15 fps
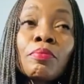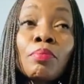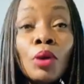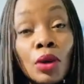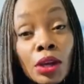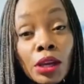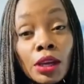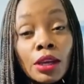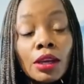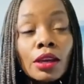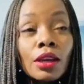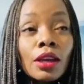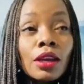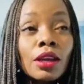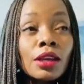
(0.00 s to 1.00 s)
but he
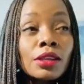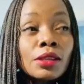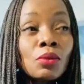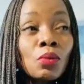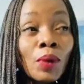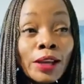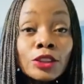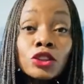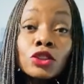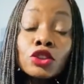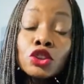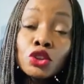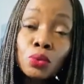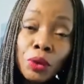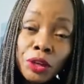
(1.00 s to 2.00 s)
he went
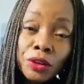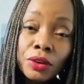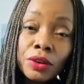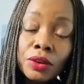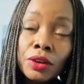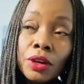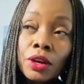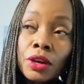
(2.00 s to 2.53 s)
on Twitter